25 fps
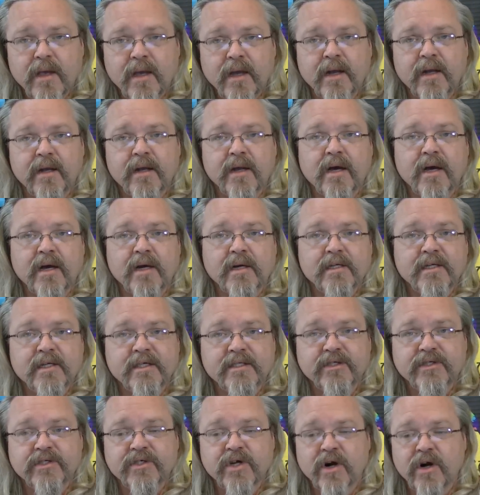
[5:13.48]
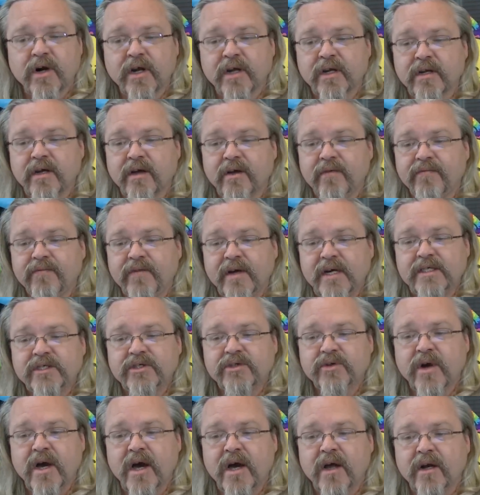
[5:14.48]
and uh, it's starting to
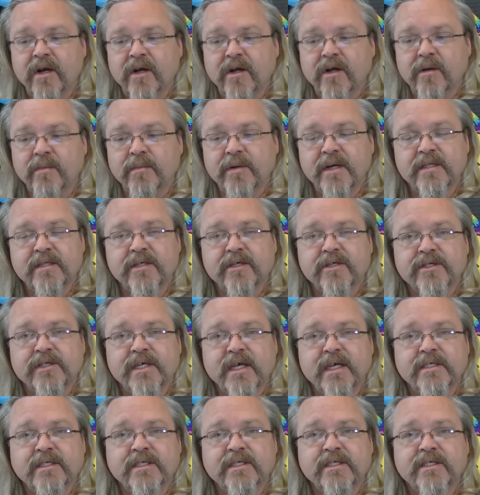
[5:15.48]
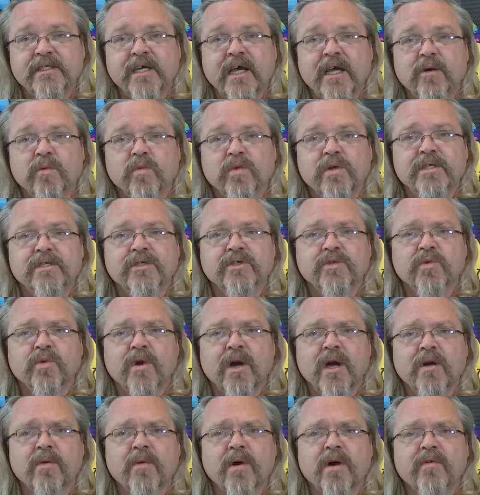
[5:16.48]
fester out a little bit. They're saying sustained winds are
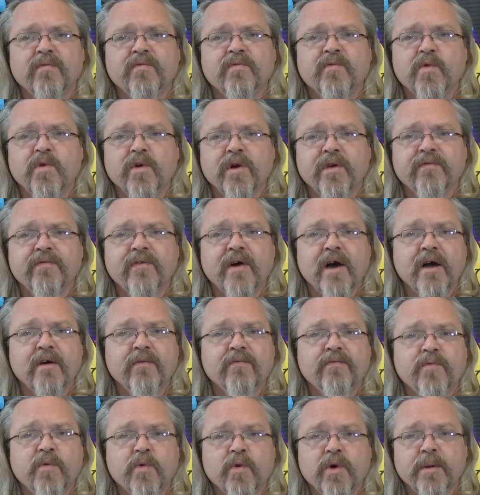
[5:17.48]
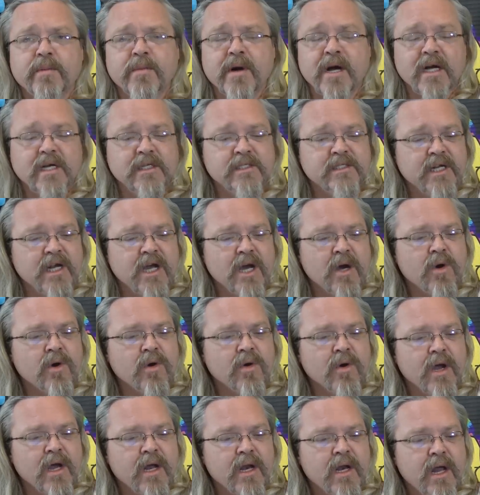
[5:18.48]
right around 45, 40 miles an hour
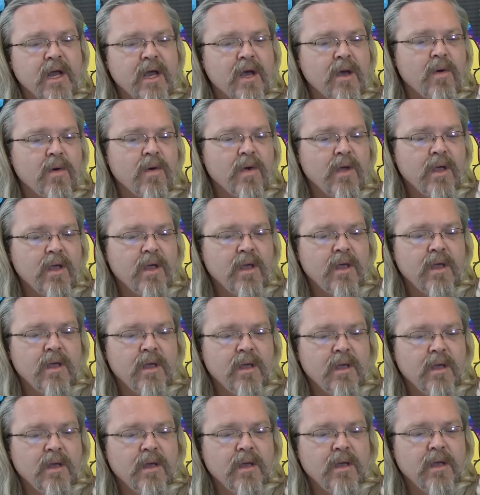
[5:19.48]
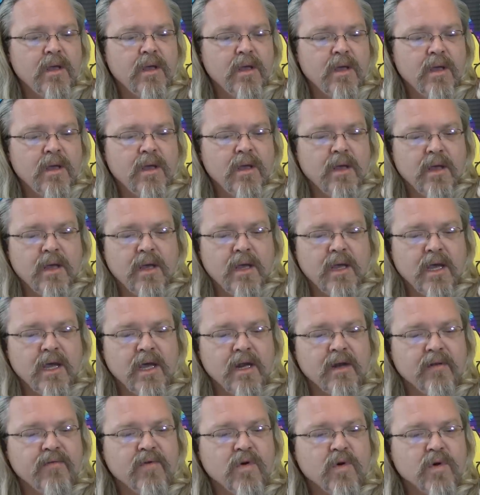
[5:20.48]
right now.
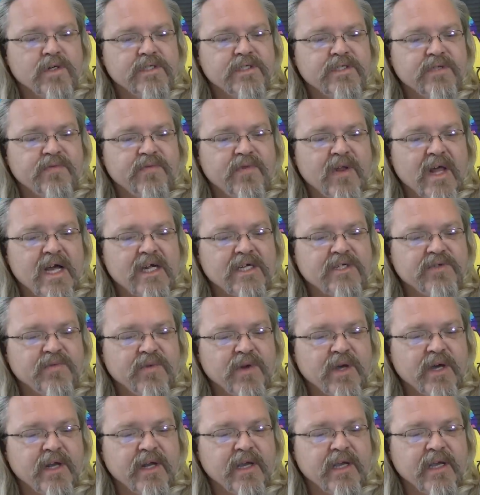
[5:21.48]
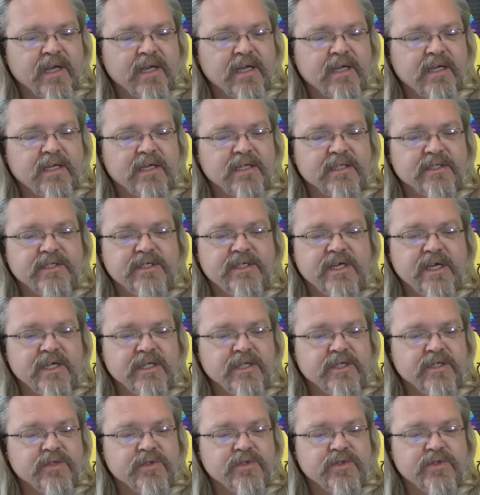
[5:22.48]
And of course the flash flooding, it
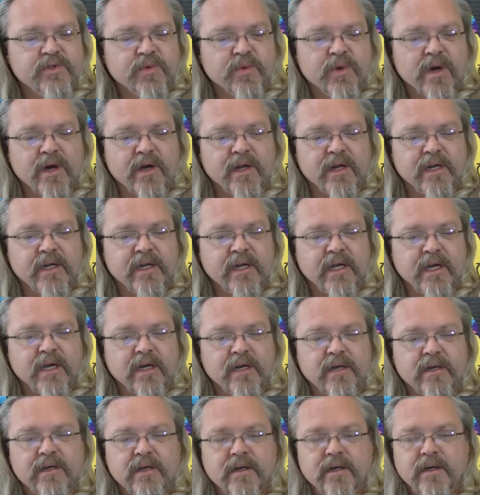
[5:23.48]
continues throughout India.